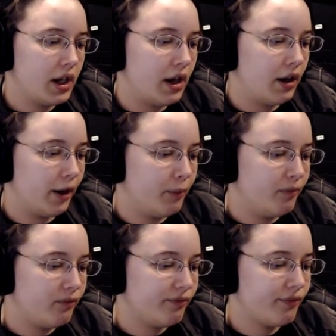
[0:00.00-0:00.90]

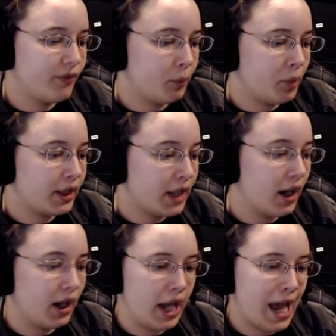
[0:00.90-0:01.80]
but
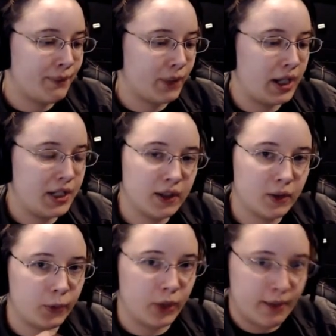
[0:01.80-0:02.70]
yeah, I have
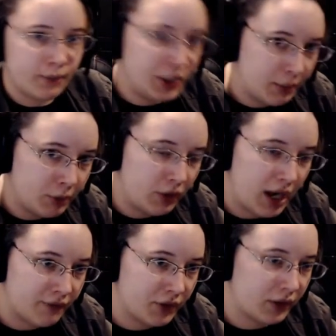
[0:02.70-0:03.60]
ideas for every
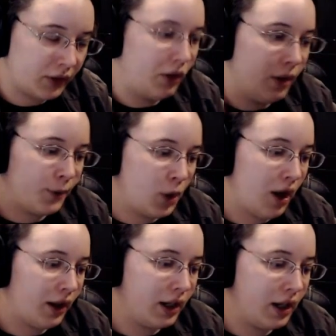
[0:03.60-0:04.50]
demographic. So I've
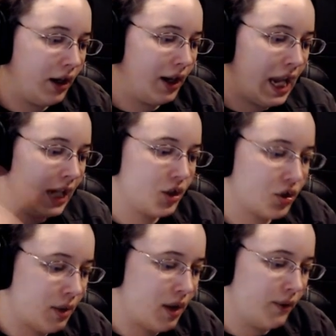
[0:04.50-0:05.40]
got 8 to
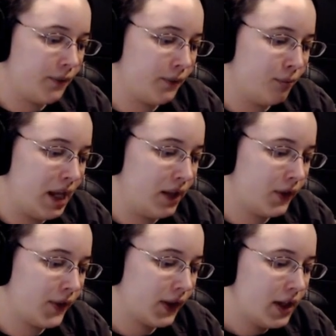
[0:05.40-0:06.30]
12
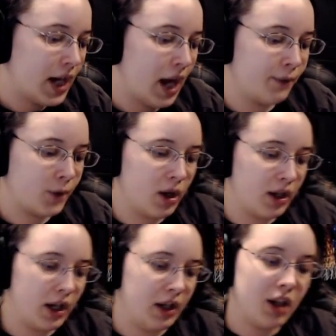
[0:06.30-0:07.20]
males. I've
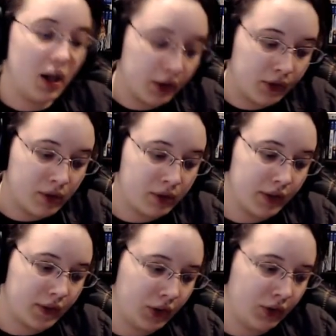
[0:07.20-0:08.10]
got a young adult
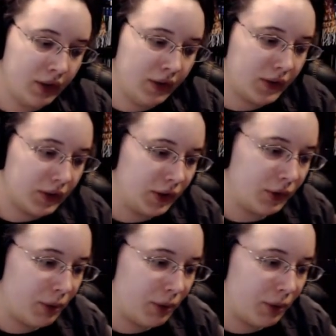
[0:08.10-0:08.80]
series as